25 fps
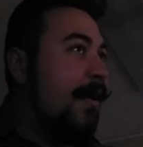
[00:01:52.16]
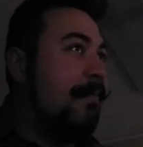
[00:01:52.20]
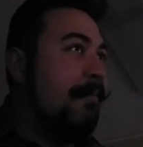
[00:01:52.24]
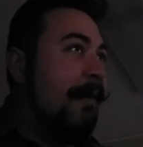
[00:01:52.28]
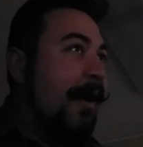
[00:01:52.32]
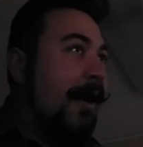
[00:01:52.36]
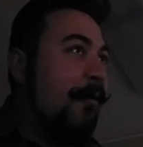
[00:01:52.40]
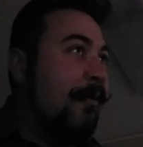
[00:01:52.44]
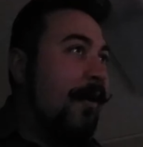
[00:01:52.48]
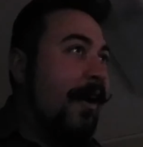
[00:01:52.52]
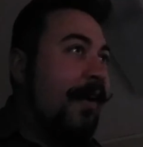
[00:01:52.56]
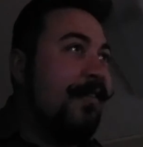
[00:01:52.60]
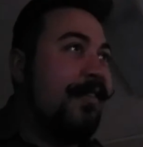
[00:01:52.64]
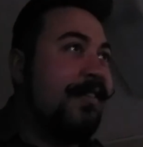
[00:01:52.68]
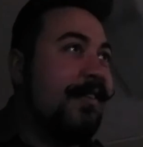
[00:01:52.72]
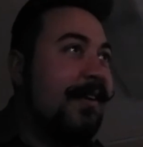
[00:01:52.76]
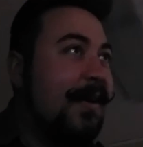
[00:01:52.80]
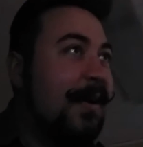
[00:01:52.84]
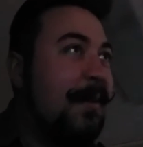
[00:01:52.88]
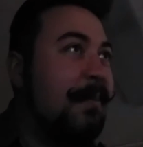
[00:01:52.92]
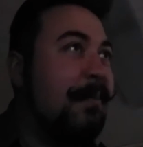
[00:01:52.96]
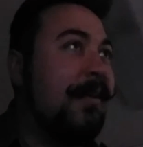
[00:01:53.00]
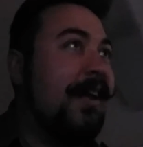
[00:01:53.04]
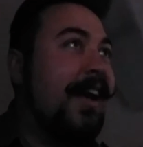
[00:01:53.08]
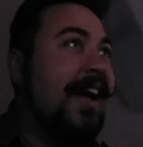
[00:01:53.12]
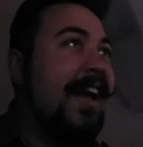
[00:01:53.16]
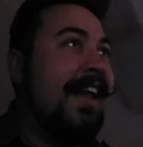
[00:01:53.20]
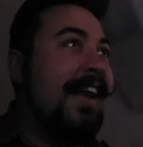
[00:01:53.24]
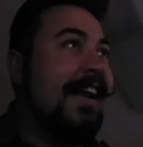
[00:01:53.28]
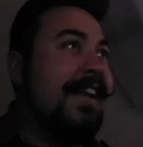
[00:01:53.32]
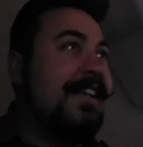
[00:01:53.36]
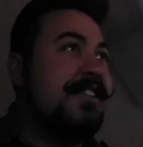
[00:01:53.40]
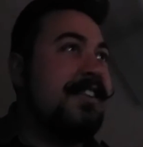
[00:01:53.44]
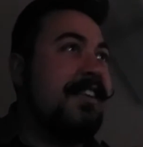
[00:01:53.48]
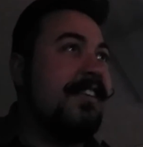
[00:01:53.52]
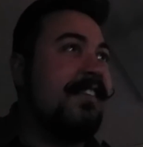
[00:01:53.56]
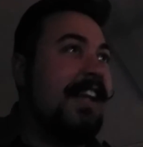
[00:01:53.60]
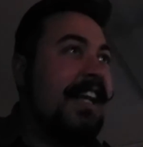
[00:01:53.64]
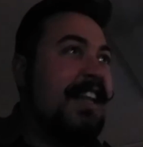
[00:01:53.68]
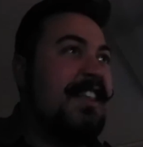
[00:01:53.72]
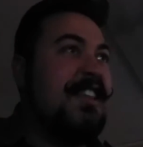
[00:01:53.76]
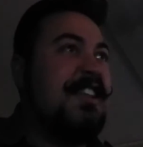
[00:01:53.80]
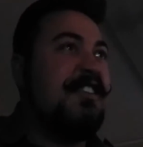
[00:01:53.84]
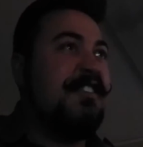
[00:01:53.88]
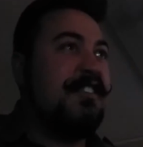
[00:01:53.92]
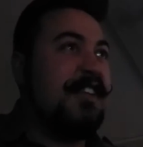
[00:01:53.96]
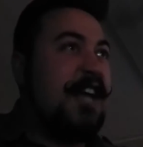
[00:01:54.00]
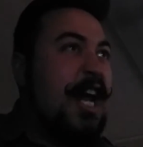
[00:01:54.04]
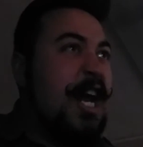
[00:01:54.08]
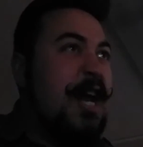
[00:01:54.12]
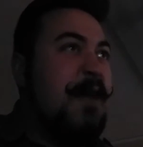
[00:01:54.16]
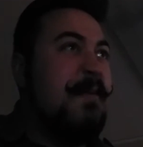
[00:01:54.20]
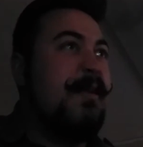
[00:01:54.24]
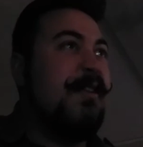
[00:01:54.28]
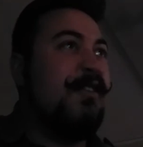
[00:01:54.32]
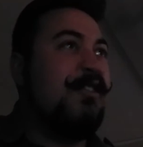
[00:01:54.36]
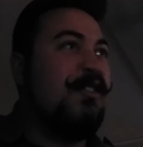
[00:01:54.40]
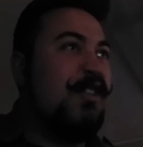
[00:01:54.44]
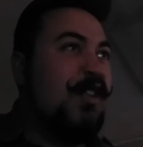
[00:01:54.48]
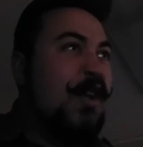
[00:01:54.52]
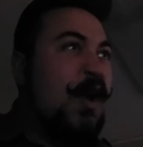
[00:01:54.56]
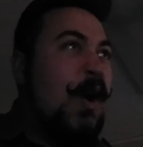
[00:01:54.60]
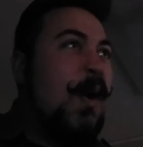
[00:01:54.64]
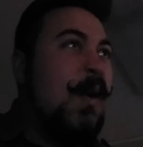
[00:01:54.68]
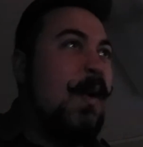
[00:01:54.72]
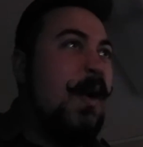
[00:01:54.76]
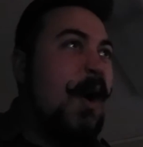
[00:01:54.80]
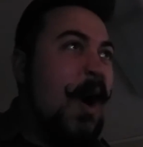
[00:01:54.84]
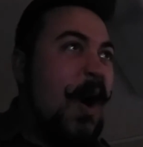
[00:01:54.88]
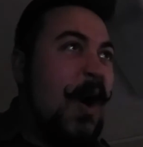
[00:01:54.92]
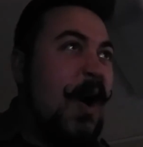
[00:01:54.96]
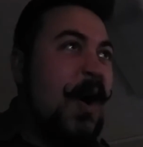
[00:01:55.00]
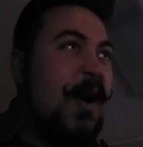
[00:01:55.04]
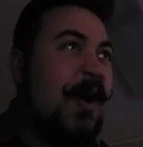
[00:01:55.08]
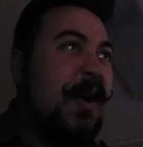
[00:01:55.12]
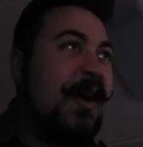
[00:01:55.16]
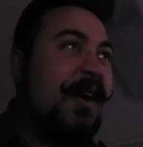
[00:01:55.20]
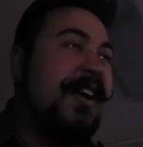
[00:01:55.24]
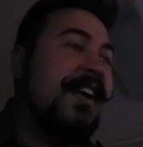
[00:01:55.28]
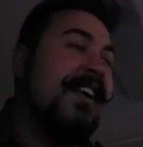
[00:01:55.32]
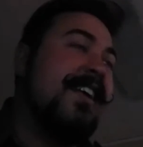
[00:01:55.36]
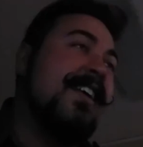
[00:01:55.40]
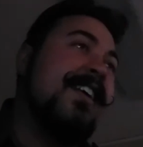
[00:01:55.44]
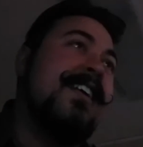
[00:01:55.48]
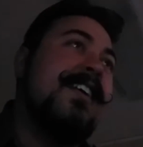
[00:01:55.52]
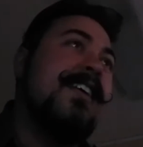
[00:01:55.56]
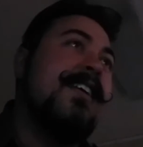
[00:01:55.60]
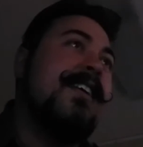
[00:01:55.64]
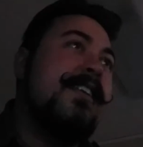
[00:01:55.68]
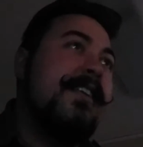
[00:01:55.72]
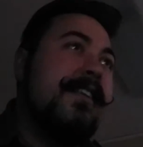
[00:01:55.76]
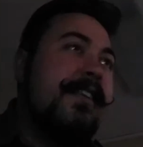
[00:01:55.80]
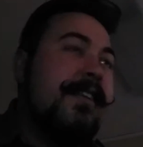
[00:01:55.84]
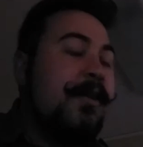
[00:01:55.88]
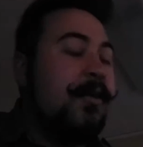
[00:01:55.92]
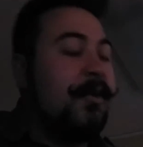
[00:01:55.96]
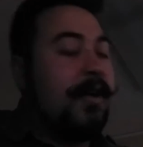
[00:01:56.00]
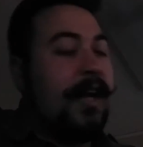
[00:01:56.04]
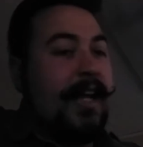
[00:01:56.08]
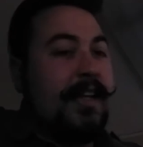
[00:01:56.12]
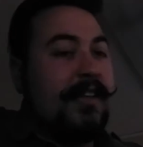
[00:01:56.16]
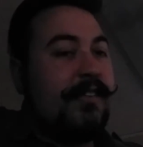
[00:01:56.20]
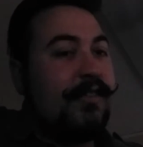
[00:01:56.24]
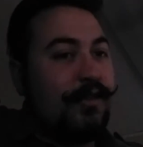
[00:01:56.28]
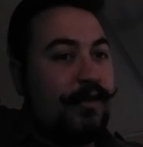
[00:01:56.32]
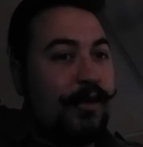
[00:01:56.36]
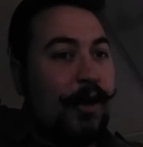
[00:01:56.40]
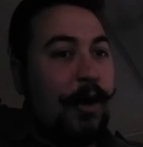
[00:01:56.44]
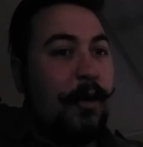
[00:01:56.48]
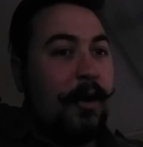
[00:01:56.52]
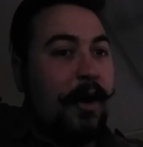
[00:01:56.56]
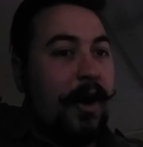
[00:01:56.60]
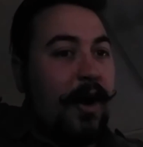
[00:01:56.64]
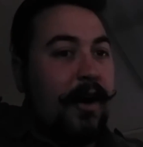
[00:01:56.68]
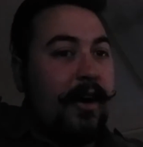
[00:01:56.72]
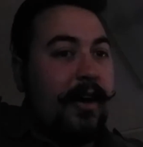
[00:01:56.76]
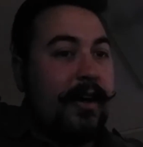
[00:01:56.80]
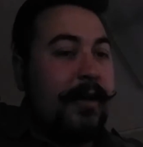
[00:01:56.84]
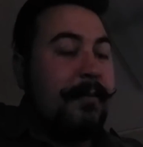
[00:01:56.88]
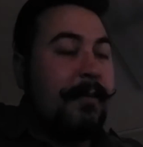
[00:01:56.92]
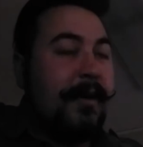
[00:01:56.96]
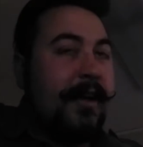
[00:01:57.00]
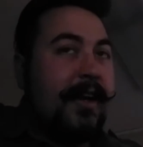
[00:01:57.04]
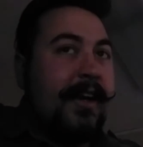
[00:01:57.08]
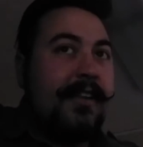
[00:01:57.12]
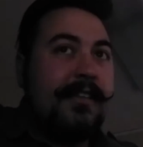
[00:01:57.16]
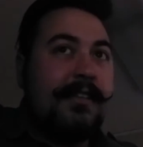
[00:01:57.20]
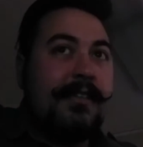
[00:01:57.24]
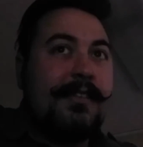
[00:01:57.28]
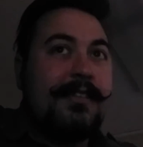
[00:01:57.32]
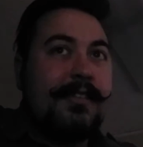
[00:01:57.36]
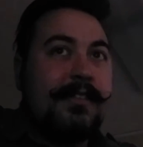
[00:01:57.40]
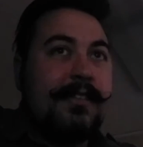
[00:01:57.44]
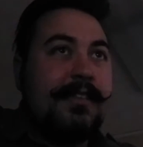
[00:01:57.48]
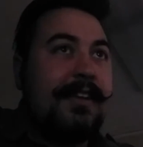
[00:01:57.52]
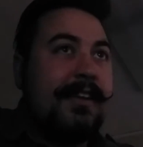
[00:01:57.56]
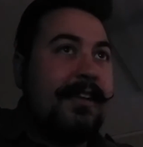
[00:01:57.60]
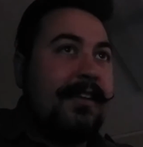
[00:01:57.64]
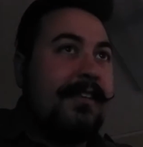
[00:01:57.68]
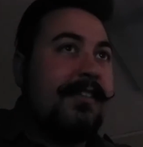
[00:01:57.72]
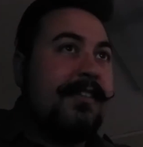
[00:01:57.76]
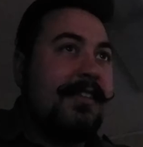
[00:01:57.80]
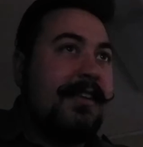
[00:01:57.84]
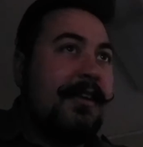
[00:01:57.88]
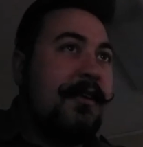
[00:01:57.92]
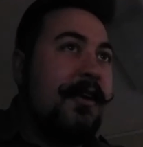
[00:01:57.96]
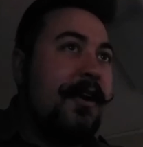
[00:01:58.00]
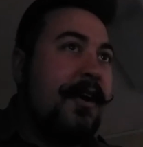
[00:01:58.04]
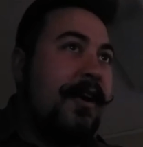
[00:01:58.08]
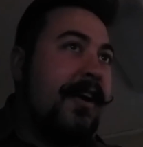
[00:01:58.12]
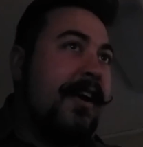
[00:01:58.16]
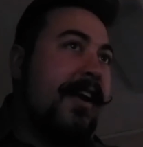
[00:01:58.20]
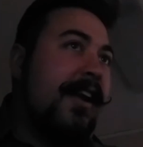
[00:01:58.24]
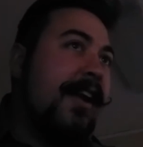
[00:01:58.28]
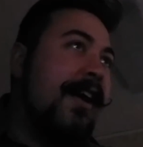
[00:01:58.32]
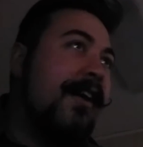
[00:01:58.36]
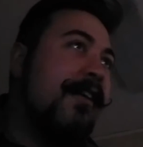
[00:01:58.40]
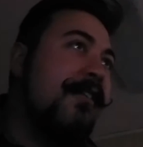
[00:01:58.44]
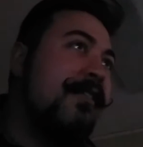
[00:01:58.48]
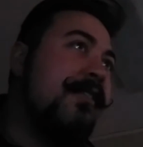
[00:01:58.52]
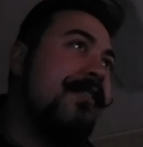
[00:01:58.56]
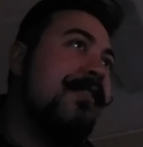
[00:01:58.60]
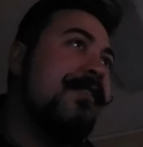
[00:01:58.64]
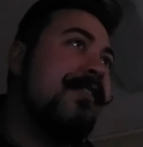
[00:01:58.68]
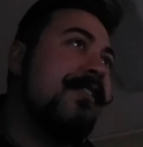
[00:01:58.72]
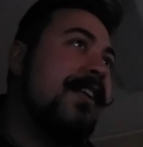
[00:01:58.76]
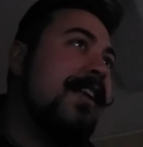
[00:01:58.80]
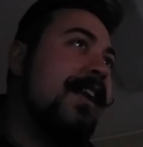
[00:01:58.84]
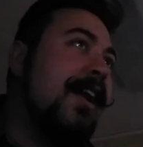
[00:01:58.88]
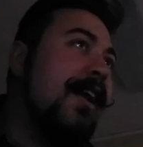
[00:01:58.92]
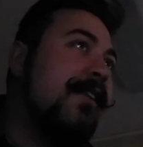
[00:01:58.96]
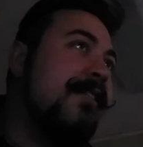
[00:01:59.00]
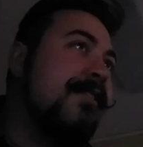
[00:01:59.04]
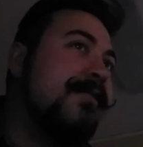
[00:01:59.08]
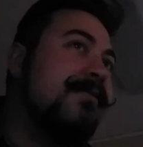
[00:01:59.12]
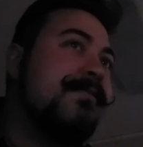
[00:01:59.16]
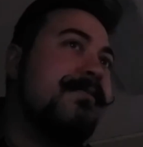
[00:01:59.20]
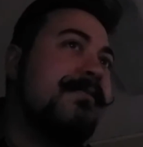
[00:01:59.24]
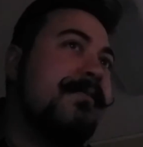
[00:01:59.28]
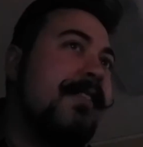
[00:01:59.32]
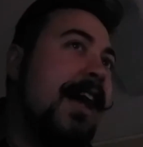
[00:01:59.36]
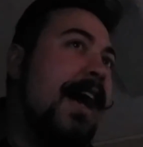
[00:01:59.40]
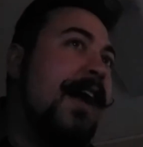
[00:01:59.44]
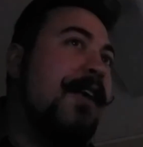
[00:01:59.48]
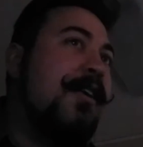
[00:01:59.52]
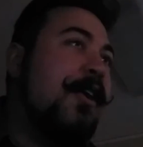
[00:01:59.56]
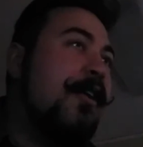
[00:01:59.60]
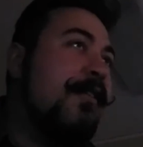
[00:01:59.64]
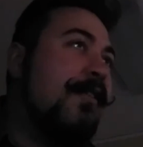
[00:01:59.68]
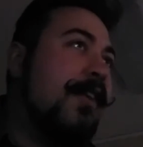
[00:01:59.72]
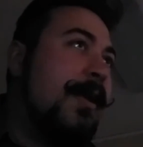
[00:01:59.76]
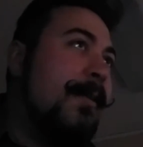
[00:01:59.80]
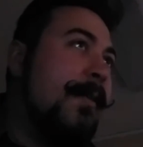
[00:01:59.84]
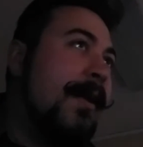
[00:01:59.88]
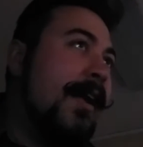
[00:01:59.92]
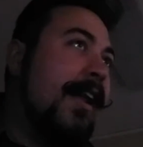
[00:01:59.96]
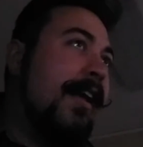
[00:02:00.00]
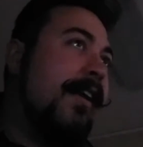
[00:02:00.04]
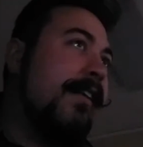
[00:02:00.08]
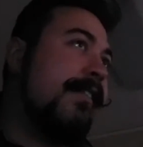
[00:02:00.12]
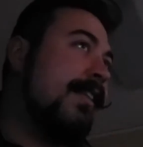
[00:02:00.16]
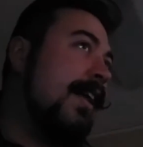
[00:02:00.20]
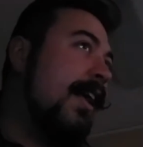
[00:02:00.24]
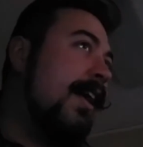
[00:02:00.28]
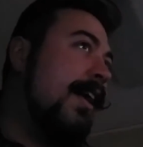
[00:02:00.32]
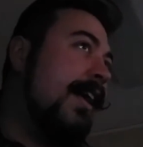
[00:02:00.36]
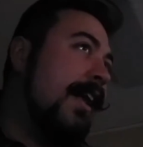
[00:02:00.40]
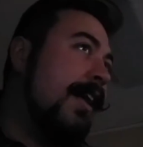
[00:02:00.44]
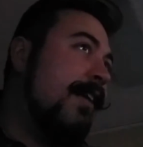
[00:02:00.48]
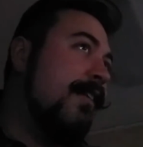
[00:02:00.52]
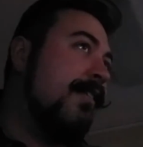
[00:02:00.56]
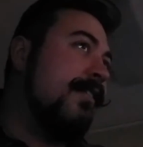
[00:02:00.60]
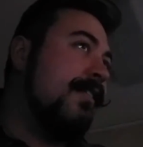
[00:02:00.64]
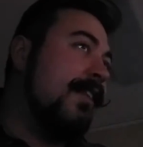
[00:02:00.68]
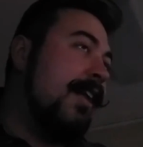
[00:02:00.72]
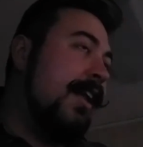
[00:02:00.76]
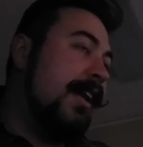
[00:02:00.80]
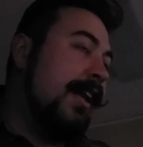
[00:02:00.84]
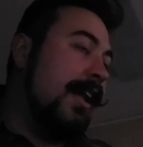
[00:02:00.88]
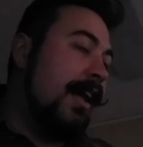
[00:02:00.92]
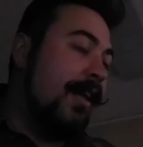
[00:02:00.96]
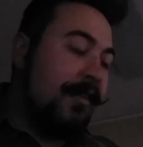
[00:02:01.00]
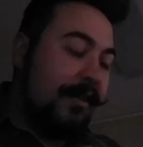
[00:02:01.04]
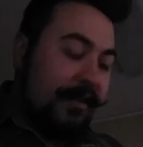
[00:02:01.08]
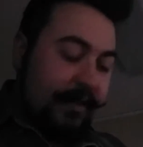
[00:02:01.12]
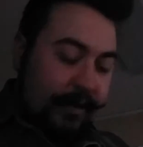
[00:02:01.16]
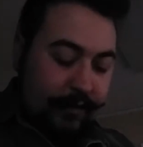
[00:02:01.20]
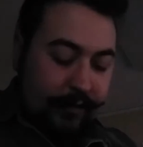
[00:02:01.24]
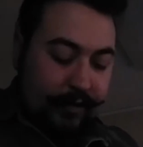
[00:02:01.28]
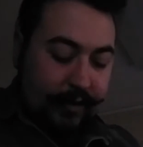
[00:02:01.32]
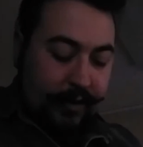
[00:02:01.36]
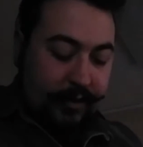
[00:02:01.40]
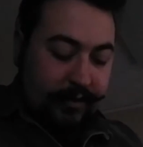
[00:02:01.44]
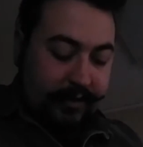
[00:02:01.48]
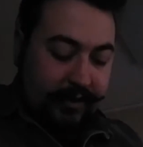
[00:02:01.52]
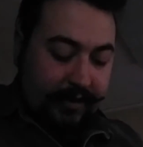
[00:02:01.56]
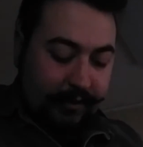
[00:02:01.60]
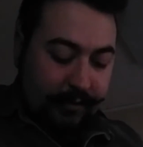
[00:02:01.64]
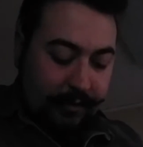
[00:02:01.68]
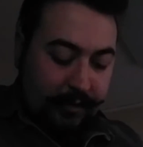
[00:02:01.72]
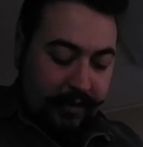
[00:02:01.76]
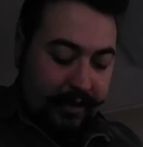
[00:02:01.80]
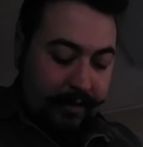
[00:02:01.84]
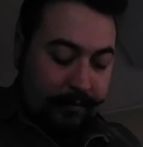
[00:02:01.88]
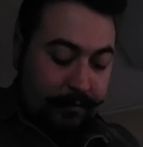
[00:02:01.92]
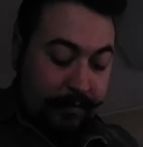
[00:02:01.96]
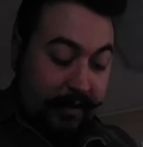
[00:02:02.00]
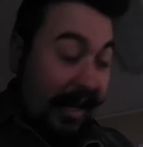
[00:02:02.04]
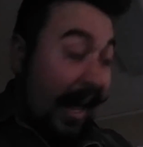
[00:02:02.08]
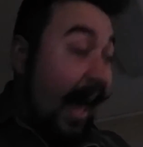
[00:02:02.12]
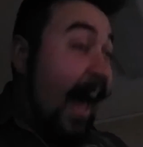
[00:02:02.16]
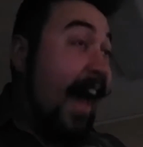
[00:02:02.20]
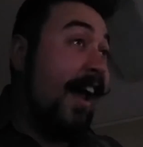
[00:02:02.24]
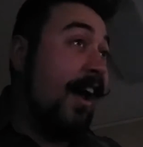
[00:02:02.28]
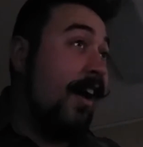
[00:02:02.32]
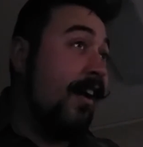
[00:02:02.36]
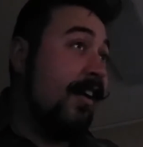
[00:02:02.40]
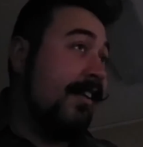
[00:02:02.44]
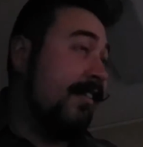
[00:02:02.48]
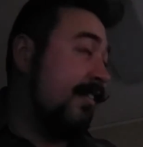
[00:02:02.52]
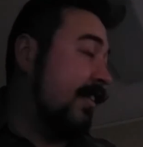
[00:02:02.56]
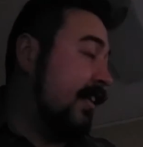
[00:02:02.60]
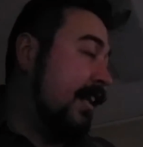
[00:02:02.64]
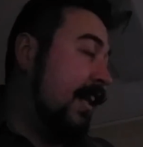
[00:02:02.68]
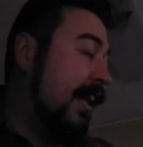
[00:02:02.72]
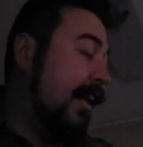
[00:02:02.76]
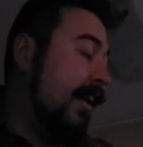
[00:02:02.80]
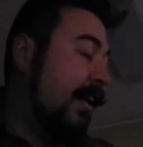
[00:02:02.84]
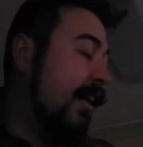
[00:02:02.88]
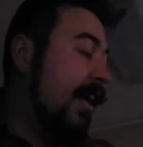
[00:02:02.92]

my wife started playing it. She's like, this game is so hard well, not so hard, but it's it's still hard enough. You know, I don't know if anybody else had any any other difficulties with it, but I honestly didn't